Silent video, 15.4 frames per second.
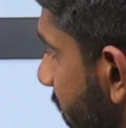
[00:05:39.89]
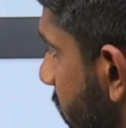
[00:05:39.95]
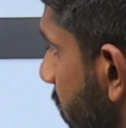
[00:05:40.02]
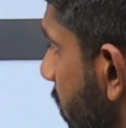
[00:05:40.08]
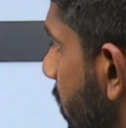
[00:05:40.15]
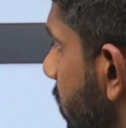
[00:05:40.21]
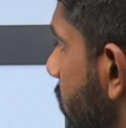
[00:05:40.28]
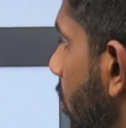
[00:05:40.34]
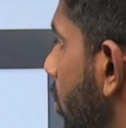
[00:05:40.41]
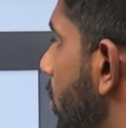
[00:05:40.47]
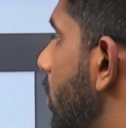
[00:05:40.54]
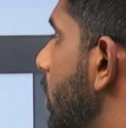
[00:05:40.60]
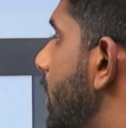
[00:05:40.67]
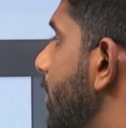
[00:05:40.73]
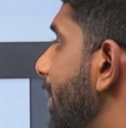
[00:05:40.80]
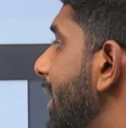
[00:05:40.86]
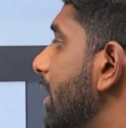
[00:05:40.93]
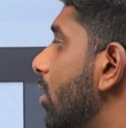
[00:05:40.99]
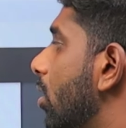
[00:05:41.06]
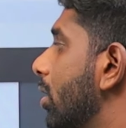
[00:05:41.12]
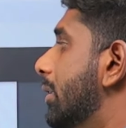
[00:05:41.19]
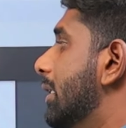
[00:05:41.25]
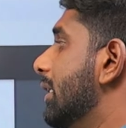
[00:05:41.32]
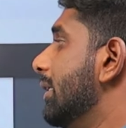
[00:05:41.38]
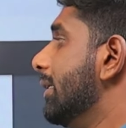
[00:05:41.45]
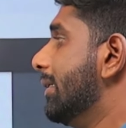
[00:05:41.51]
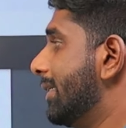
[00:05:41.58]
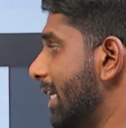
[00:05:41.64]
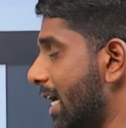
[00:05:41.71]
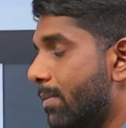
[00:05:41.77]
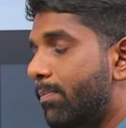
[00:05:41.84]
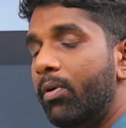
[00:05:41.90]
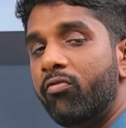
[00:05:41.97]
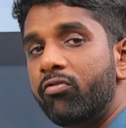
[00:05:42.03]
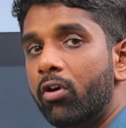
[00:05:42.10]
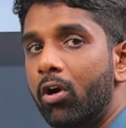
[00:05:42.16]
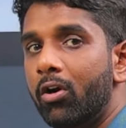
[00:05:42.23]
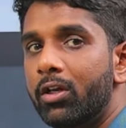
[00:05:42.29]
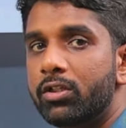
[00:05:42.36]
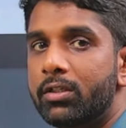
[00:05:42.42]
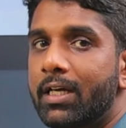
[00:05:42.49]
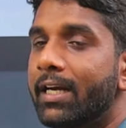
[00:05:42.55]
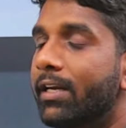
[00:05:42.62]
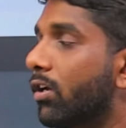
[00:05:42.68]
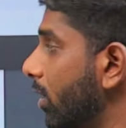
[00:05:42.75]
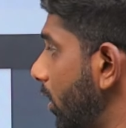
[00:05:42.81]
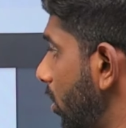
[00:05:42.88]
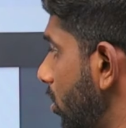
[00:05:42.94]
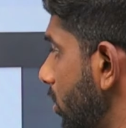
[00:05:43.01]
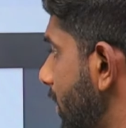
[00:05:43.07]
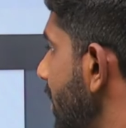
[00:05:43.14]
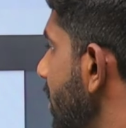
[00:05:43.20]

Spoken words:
So depending on the type of college that you're allotted,